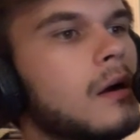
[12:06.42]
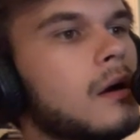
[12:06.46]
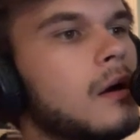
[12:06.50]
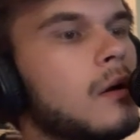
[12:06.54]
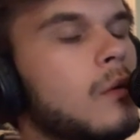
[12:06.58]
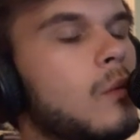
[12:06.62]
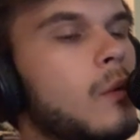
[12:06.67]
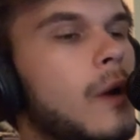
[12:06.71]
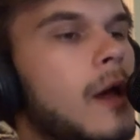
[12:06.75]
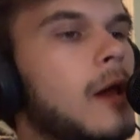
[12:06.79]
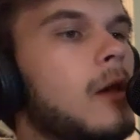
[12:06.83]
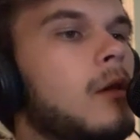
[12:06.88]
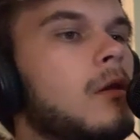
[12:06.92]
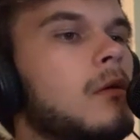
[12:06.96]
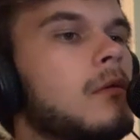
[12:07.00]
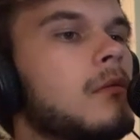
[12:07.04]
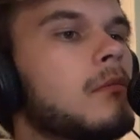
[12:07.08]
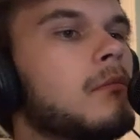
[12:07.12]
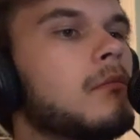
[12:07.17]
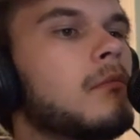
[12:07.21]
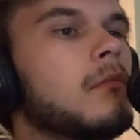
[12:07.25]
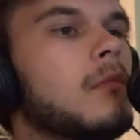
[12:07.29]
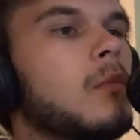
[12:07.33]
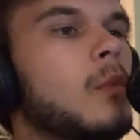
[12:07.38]
Well,
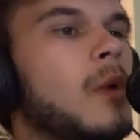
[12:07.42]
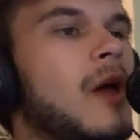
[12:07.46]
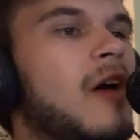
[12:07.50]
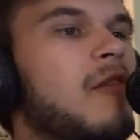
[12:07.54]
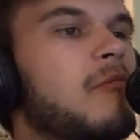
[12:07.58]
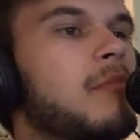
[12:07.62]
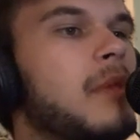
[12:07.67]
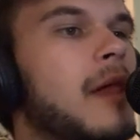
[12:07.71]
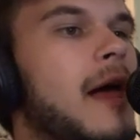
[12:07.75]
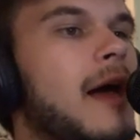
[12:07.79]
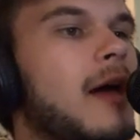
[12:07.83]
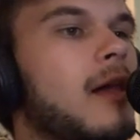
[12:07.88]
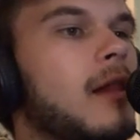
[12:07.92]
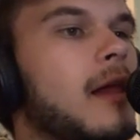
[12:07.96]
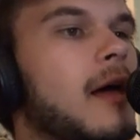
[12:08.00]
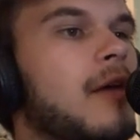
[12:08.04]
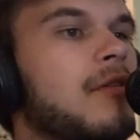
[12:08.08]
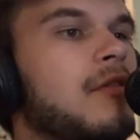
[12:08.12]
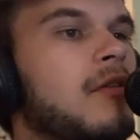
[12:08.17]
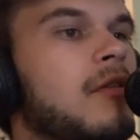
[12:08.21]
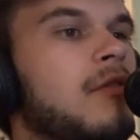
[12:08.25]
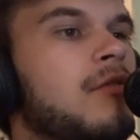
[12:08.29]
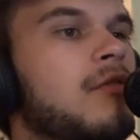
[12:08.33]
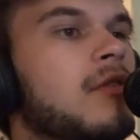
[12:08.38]
we have black
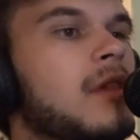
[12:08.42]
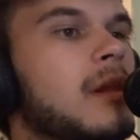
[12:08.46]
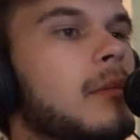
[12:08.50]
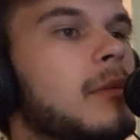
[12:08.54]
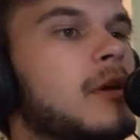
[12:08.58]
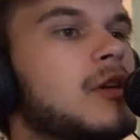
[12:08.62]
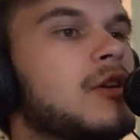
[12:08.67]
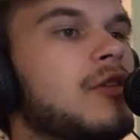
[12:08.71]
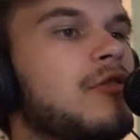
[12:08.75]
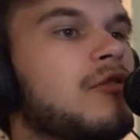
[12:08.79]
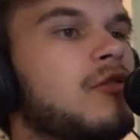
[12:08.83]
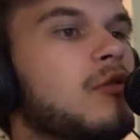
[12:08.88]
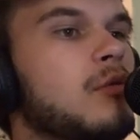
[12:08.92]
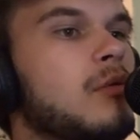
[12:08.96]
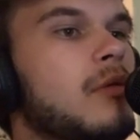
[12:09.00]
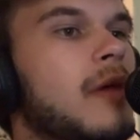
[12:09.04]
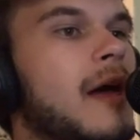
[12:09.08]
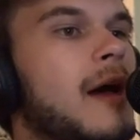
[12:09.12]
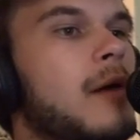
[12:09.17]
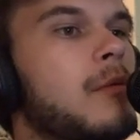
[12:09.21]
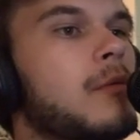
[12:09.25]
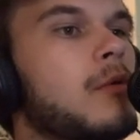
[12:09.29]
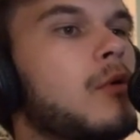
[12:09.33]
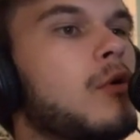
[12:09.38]
glasses, so let me just do
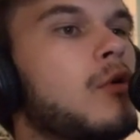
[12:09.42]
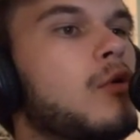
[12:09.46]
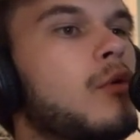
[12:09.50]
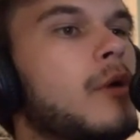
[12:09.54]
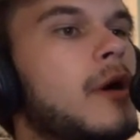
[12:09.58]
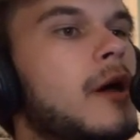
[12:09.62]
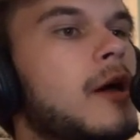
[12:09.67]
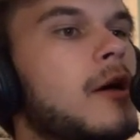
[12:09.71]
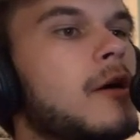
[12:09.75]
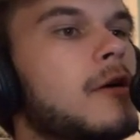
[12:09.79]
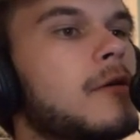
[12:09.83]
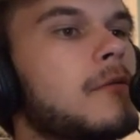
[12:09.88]
that real quick.